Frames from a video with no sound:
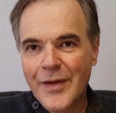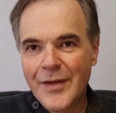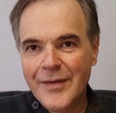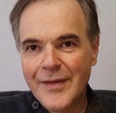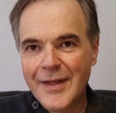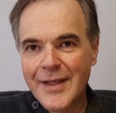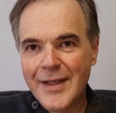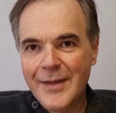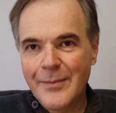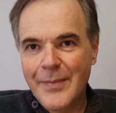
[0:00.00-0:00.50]
that
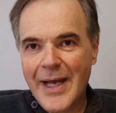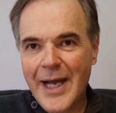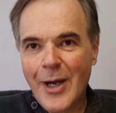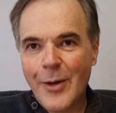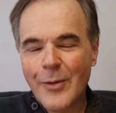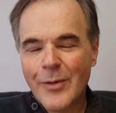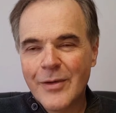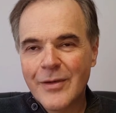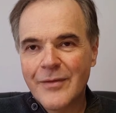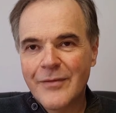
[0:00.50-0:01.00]
the
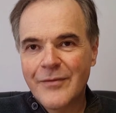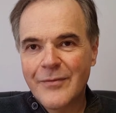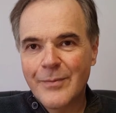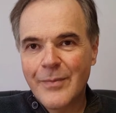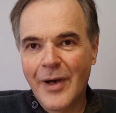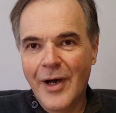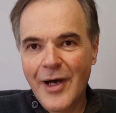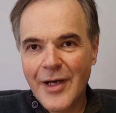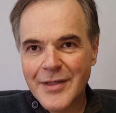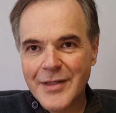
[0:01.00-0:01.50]
power of
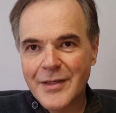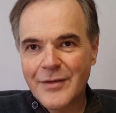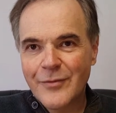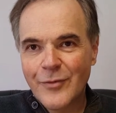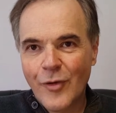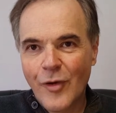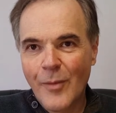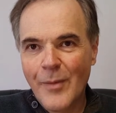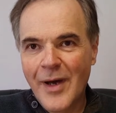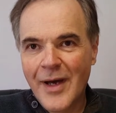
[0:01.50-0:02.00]
positive
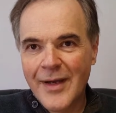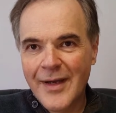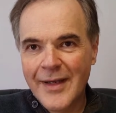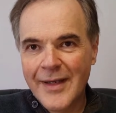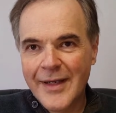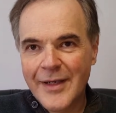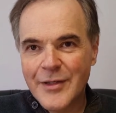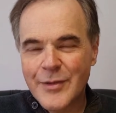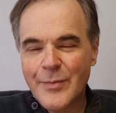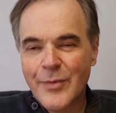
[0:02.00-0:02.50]
role
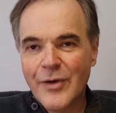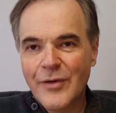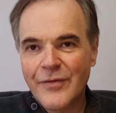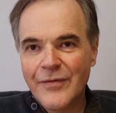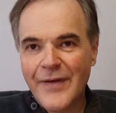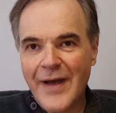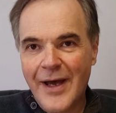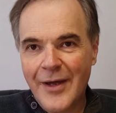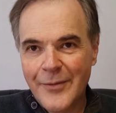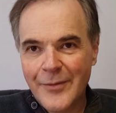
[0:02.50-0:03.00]
modeling is
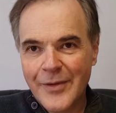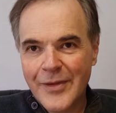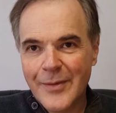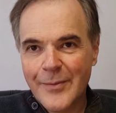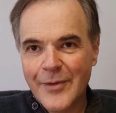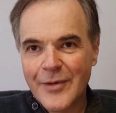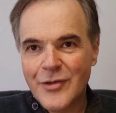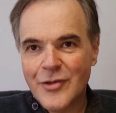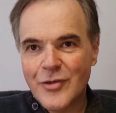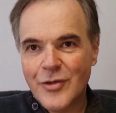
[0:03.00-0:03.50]
profound with the
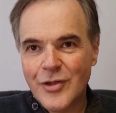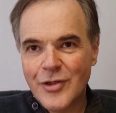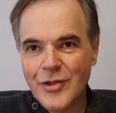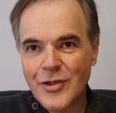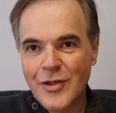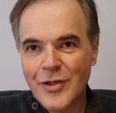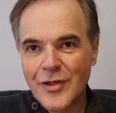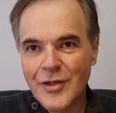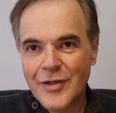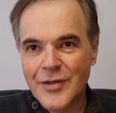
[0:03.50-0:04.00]
Prince George
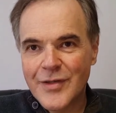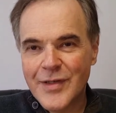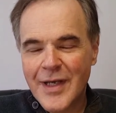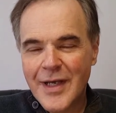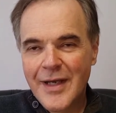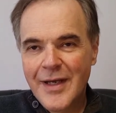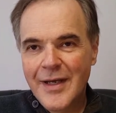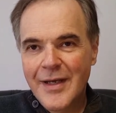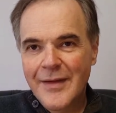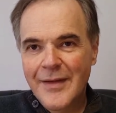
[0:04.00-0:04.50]
Cougars.
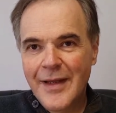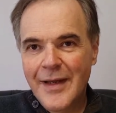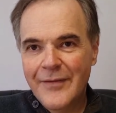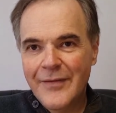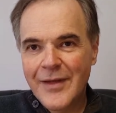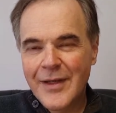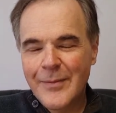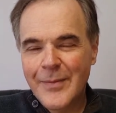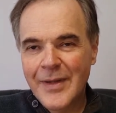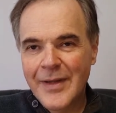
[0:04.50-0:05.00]
They have
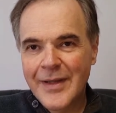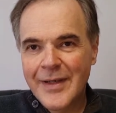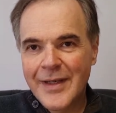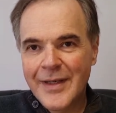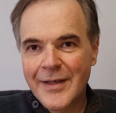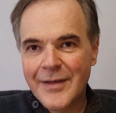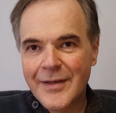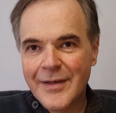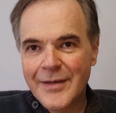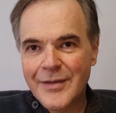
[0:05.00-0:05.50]
the ability
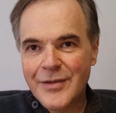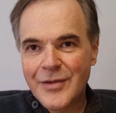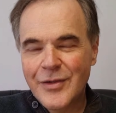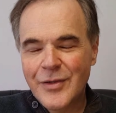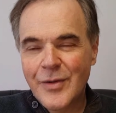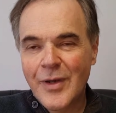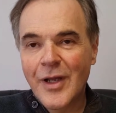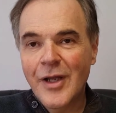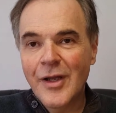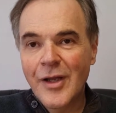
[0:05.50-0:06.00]
to
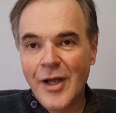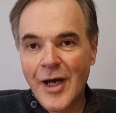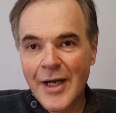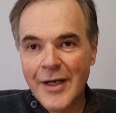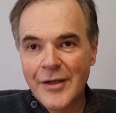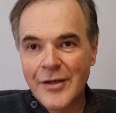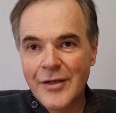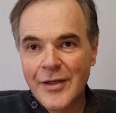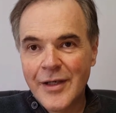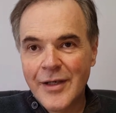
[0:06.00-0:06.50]
do a lot
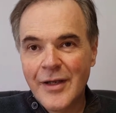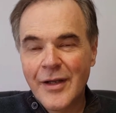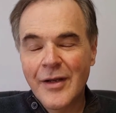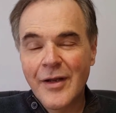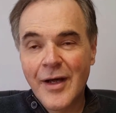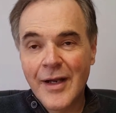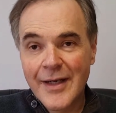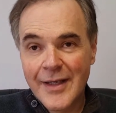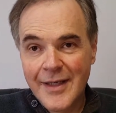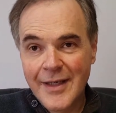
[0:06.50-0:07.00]
of good. A
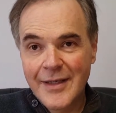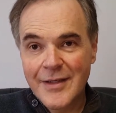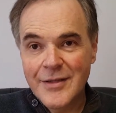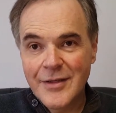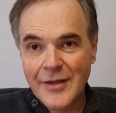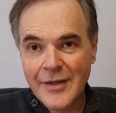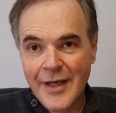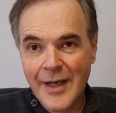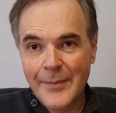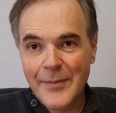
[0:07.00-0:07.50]
lot of kids
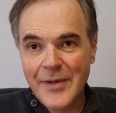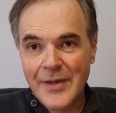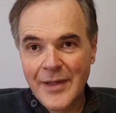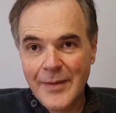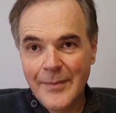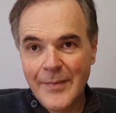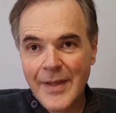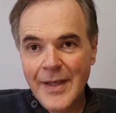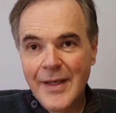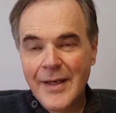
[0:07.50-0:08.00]
look up to
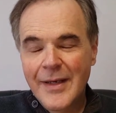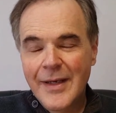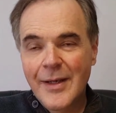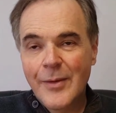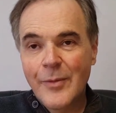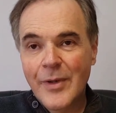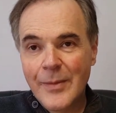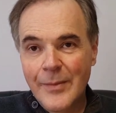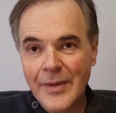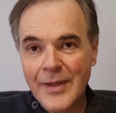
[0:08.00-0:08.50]
them,
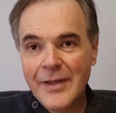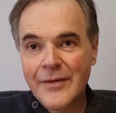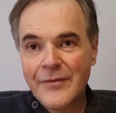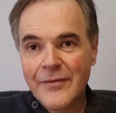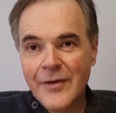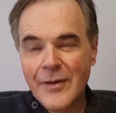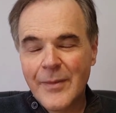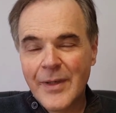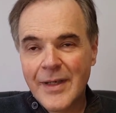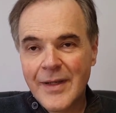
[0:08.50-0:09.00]
and we believe
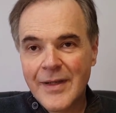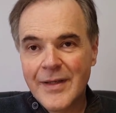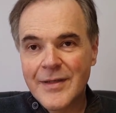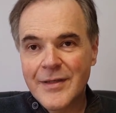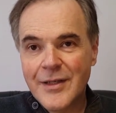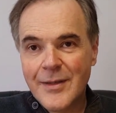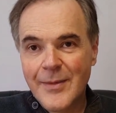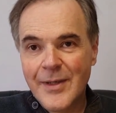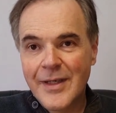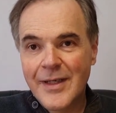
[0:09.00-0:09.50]
firmly that this
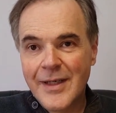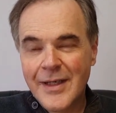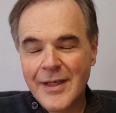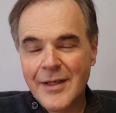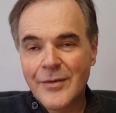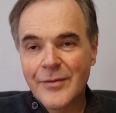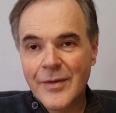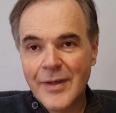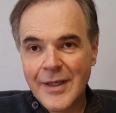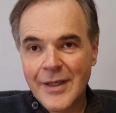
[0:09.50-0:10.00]
community
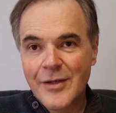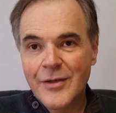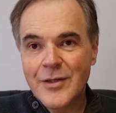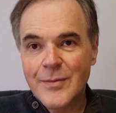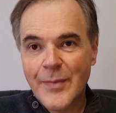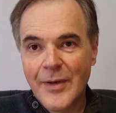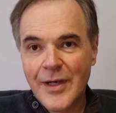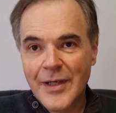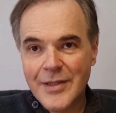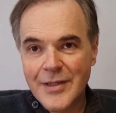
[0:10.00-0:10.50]
can really use
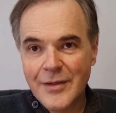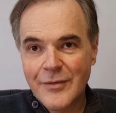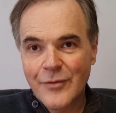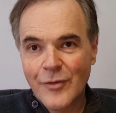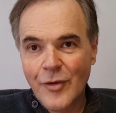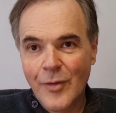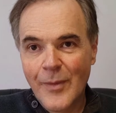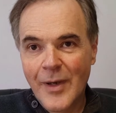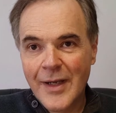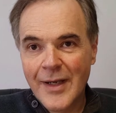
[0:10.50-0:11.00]
positive
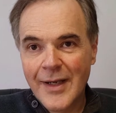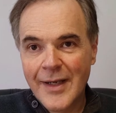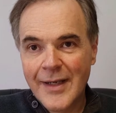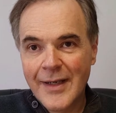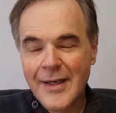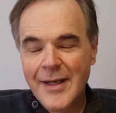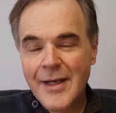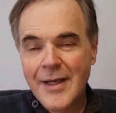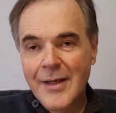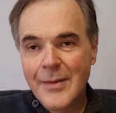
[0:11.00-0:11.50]
role modeling.
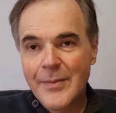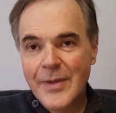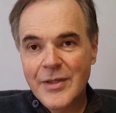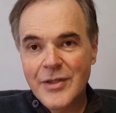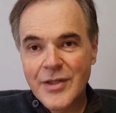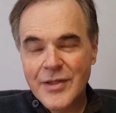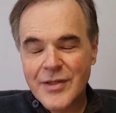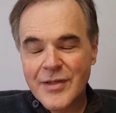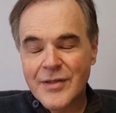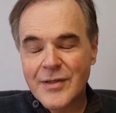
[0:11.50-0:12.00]
But
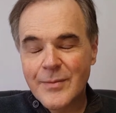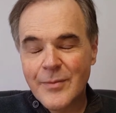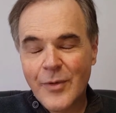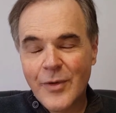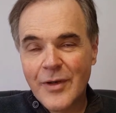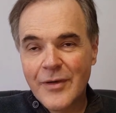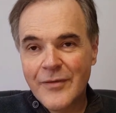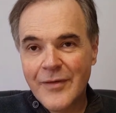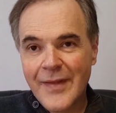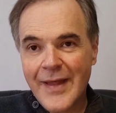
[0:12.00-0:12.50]
just as
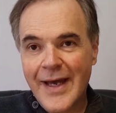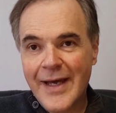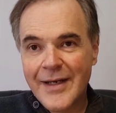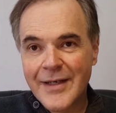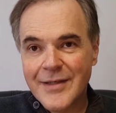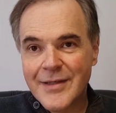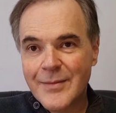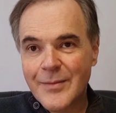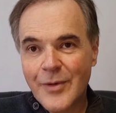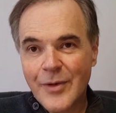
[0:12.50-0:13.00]
important for that,
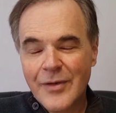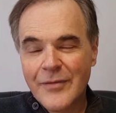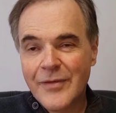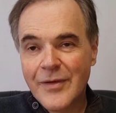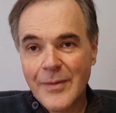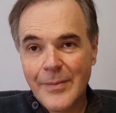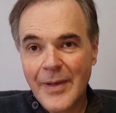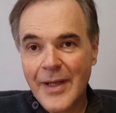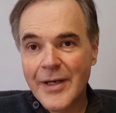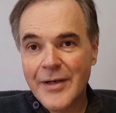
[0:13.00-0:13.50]
it's important for
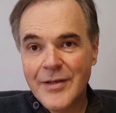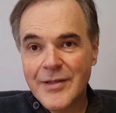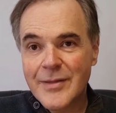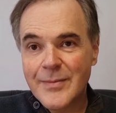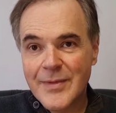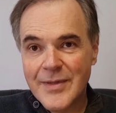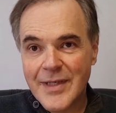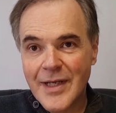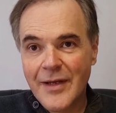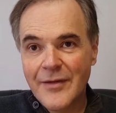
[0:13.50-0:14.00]
the players
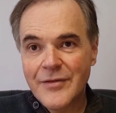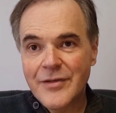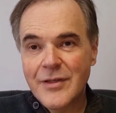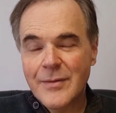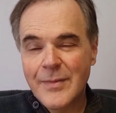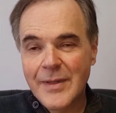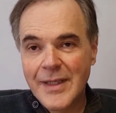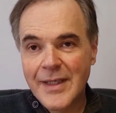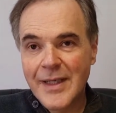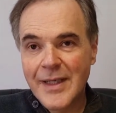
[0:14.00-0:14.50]
themselves to